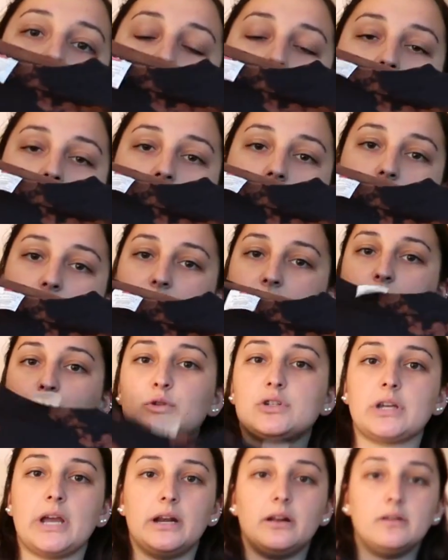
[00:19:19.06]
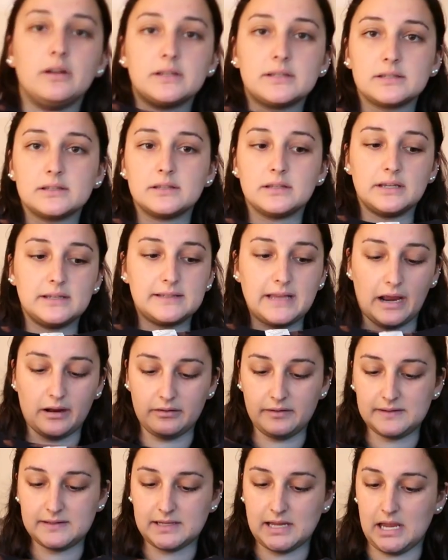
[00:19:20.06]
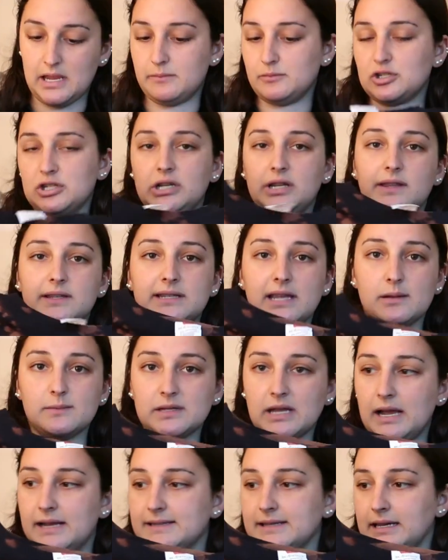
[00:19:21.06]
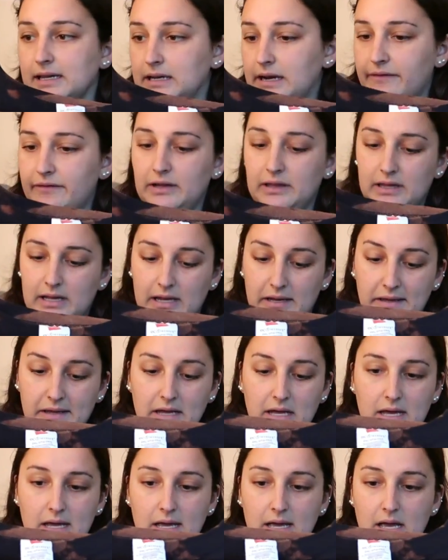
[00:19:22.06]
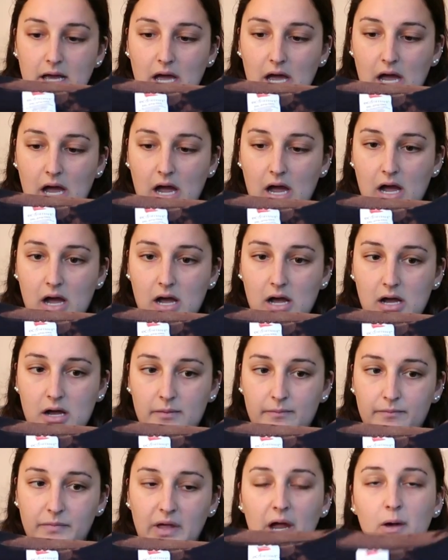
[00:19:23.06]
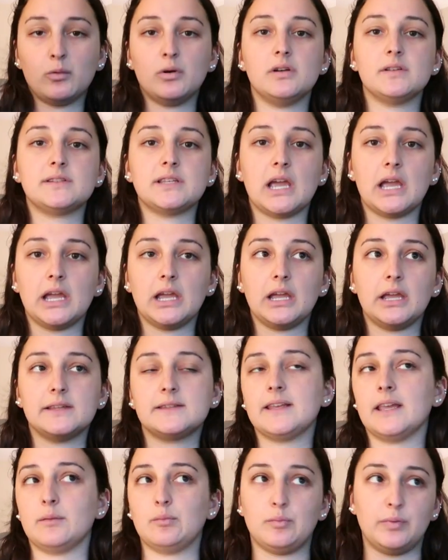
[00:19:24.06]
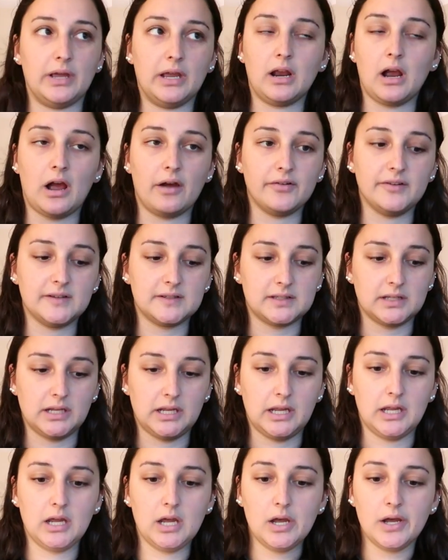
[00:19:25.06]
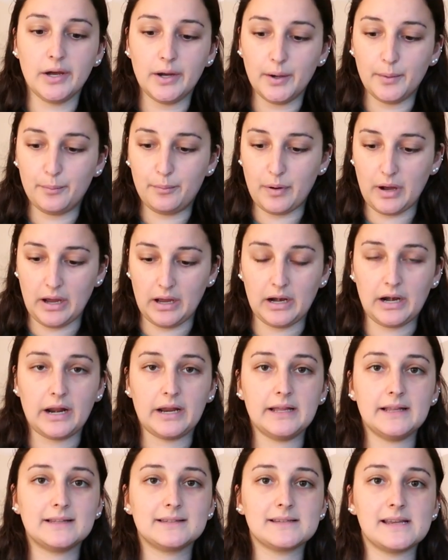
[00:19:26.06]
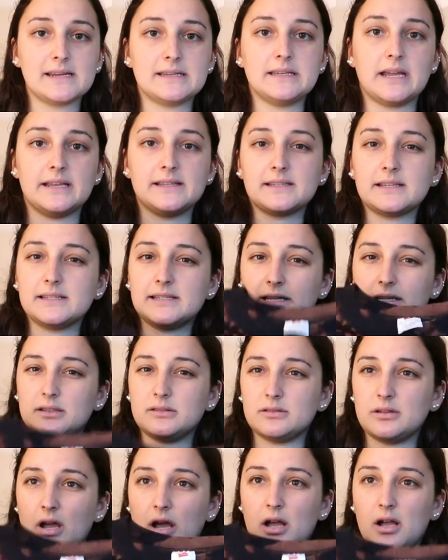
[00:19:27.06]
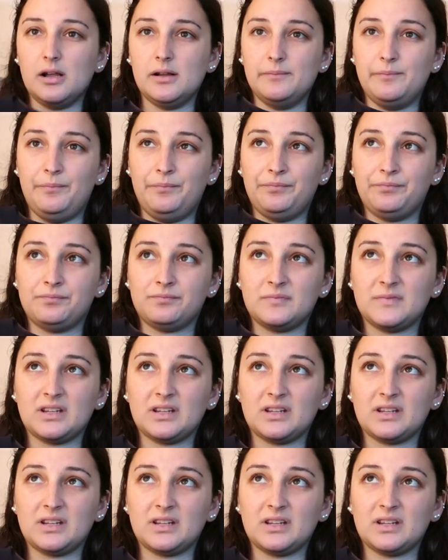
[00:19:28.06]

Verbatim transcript: um, which kind of looks exactly the same. She did the same sizing and everything. Um, I will say it's like big, obviously, but it's like nice because it, um,